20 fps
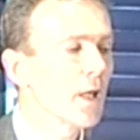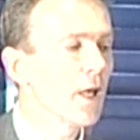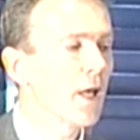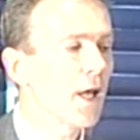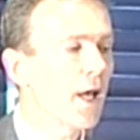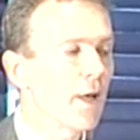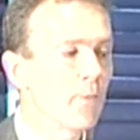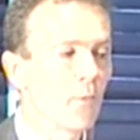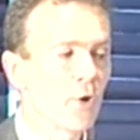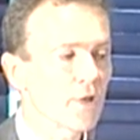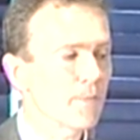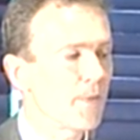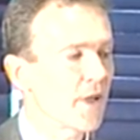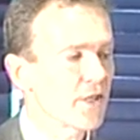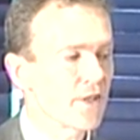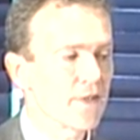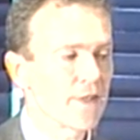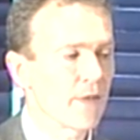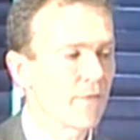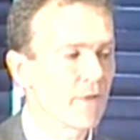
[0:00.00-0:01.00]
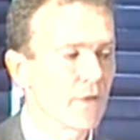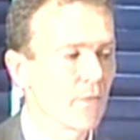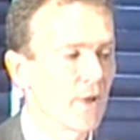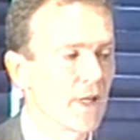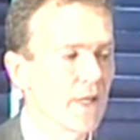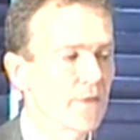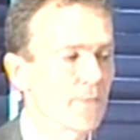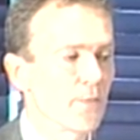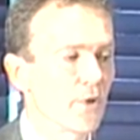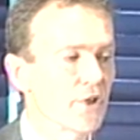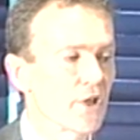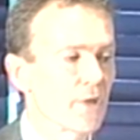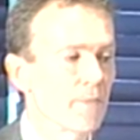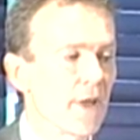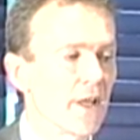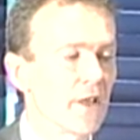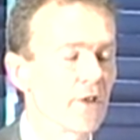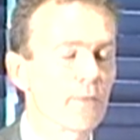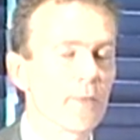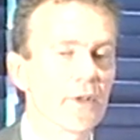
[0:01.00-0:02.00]
And work package 7 really is project
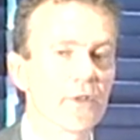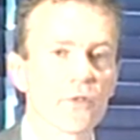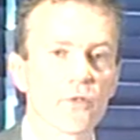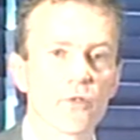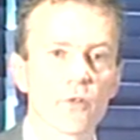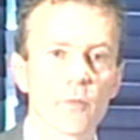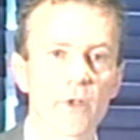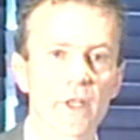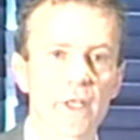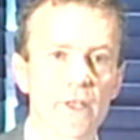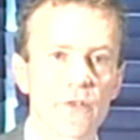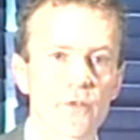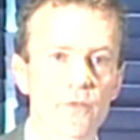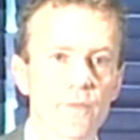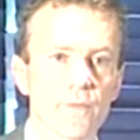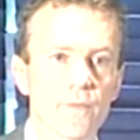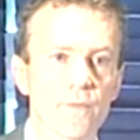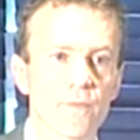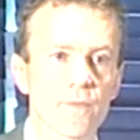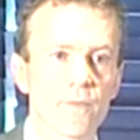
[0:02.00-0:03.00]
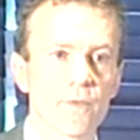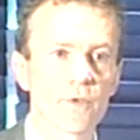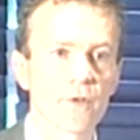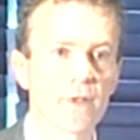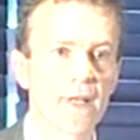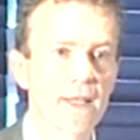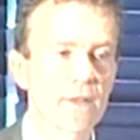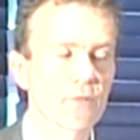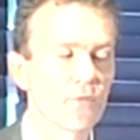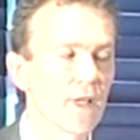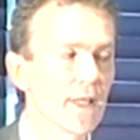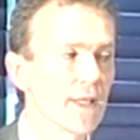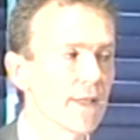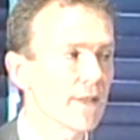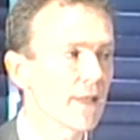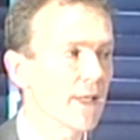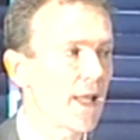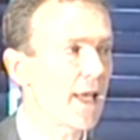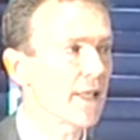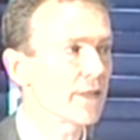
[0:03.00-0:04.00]
management and communication. So that really
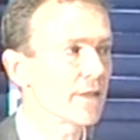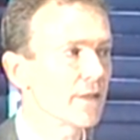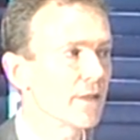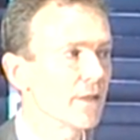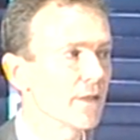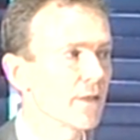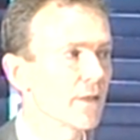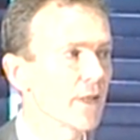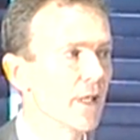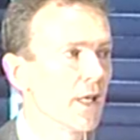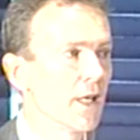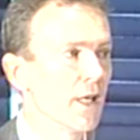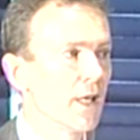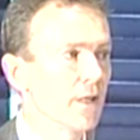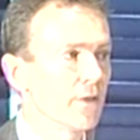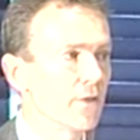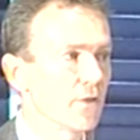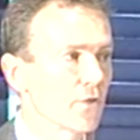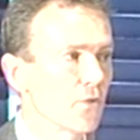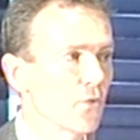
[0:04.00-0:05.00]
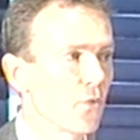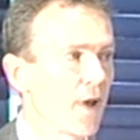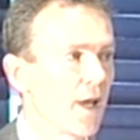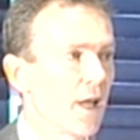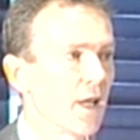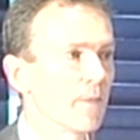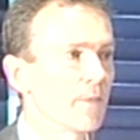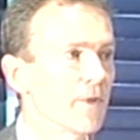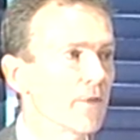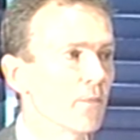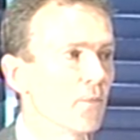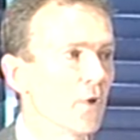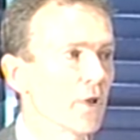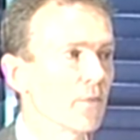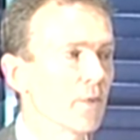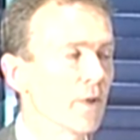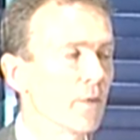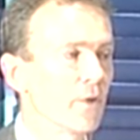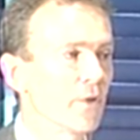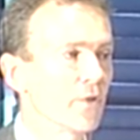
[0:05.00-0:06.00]
is in essence describes
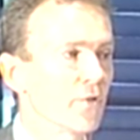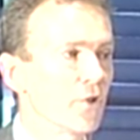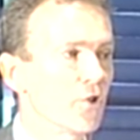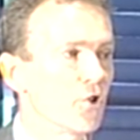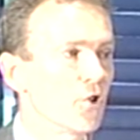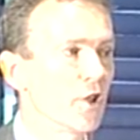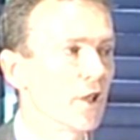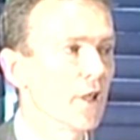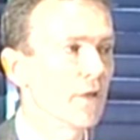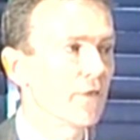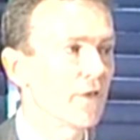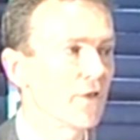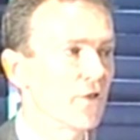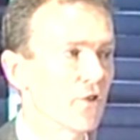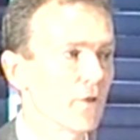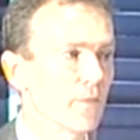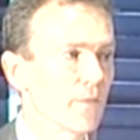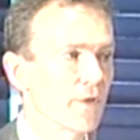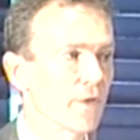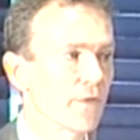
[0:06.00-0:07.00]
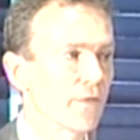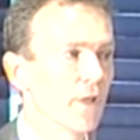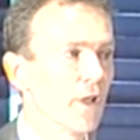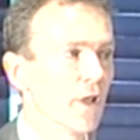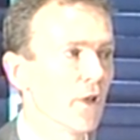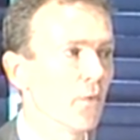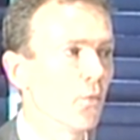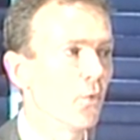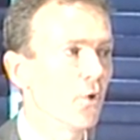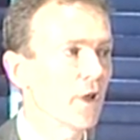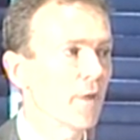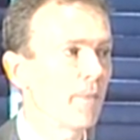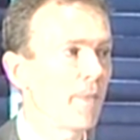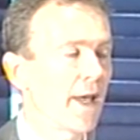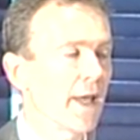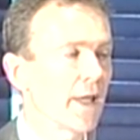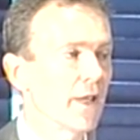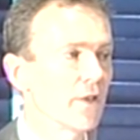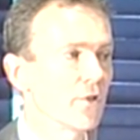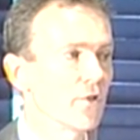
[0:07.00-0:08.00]
what we want to achieve in terms of work
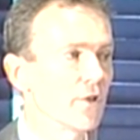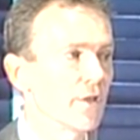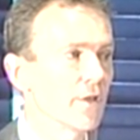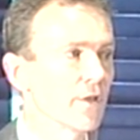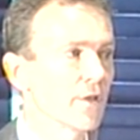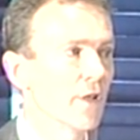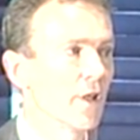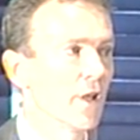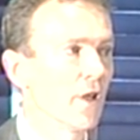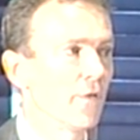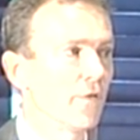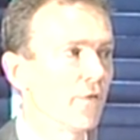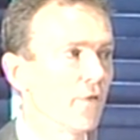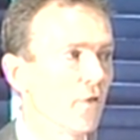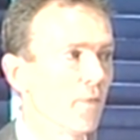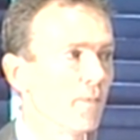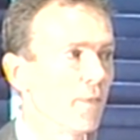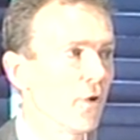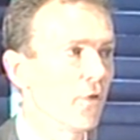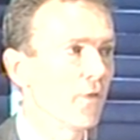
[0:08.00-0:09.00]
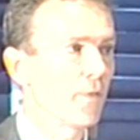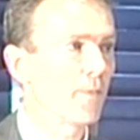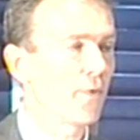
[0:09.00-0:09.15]
packages for both